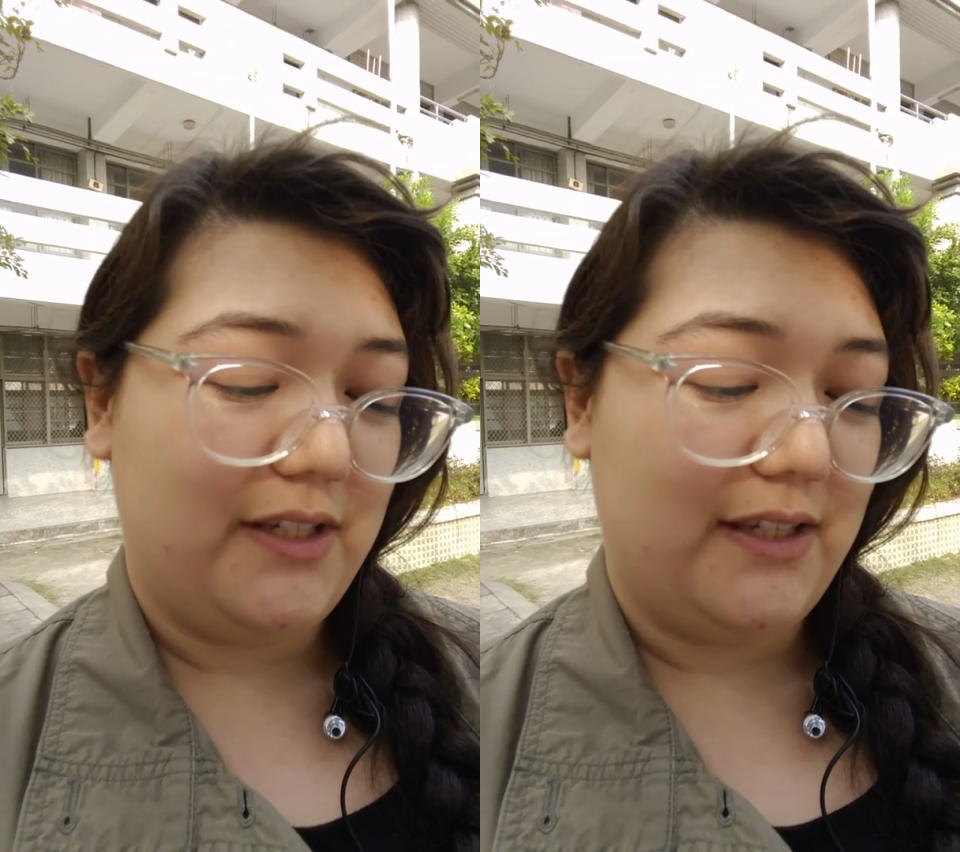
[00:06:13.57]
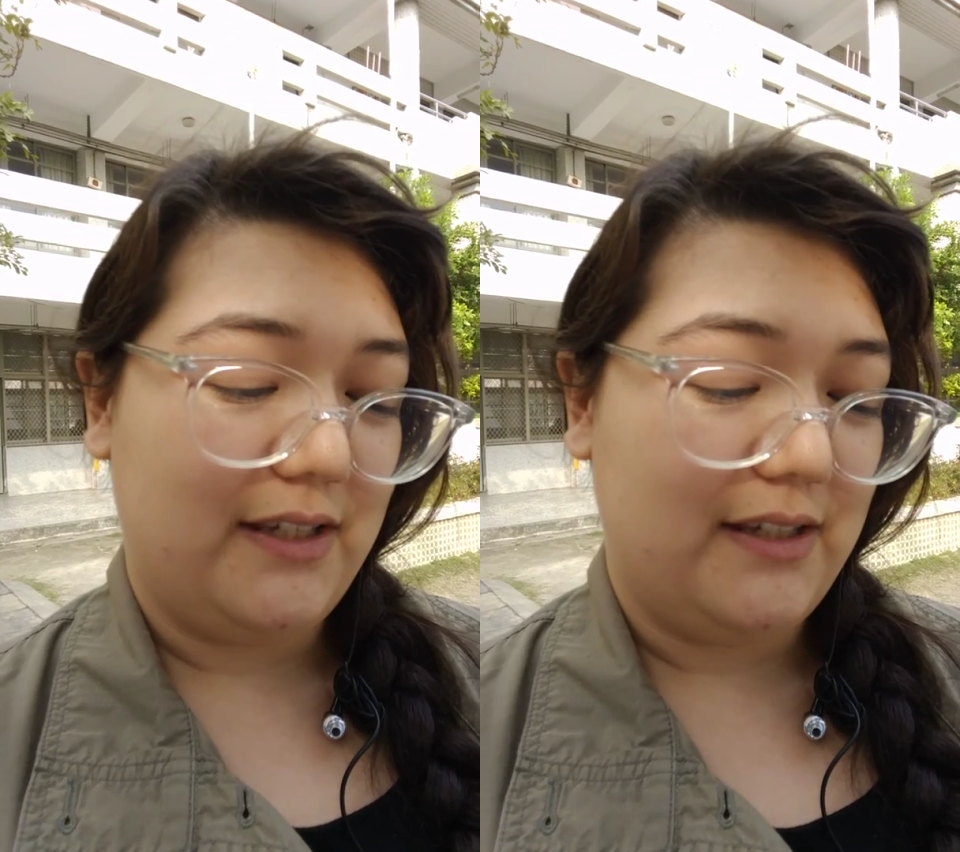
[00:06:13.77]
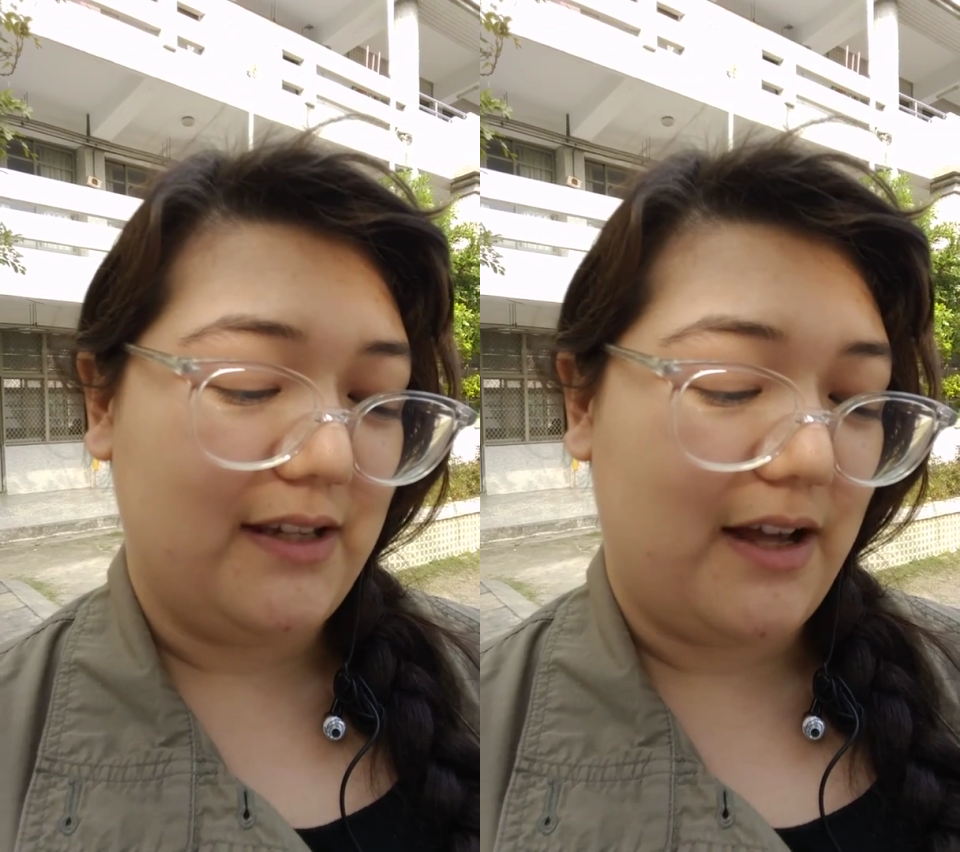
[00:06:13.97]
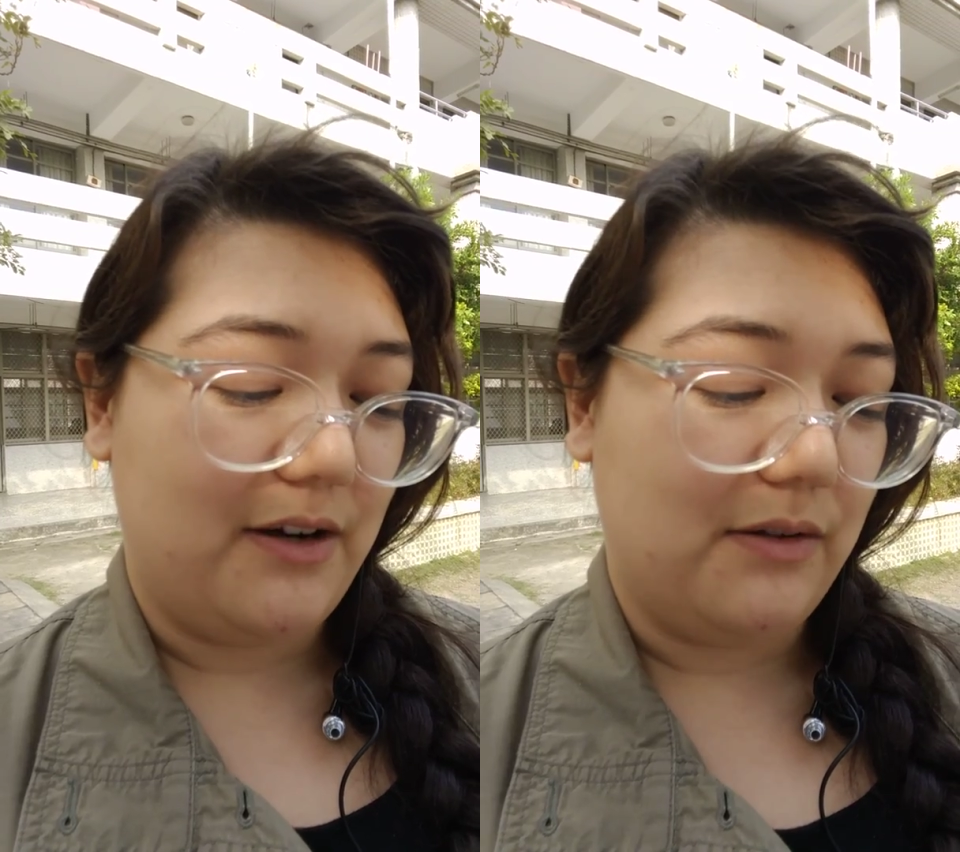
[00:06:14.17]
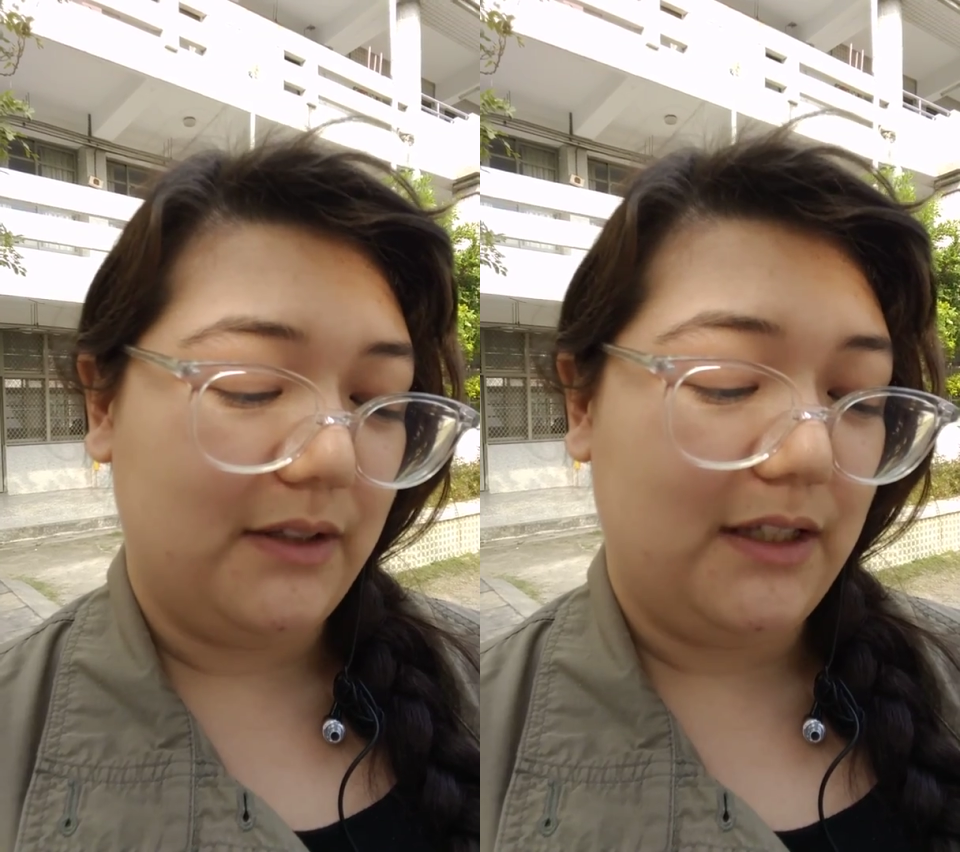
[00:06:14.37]
is not
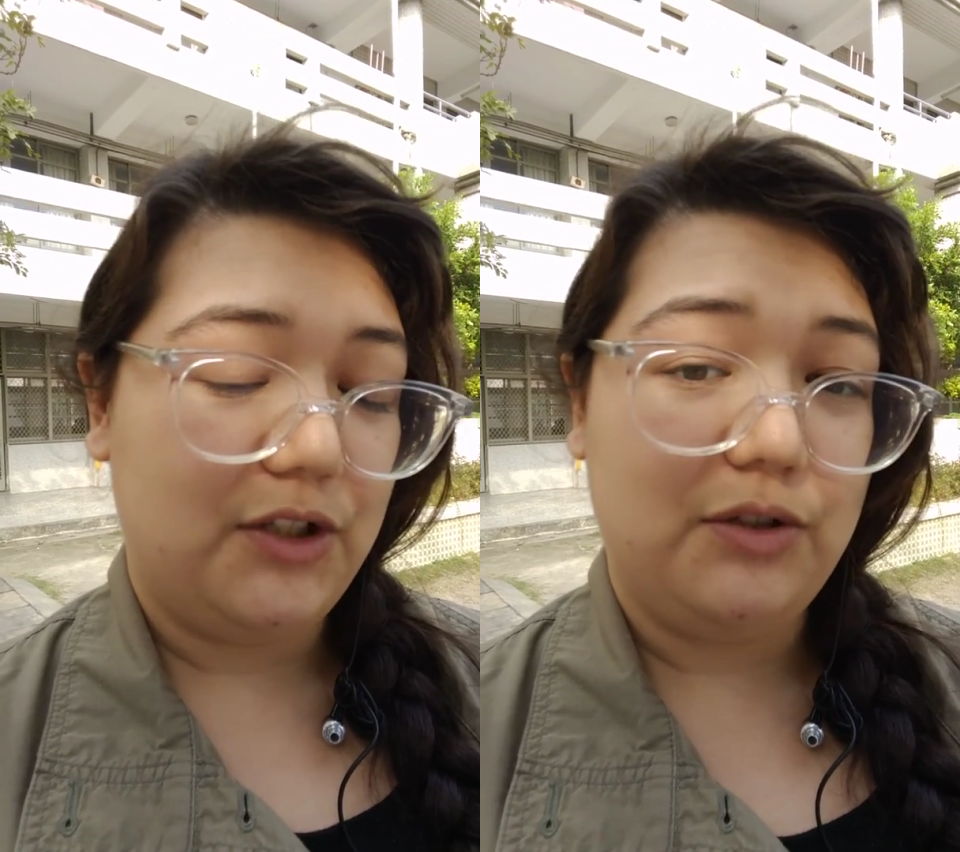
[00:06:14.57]
only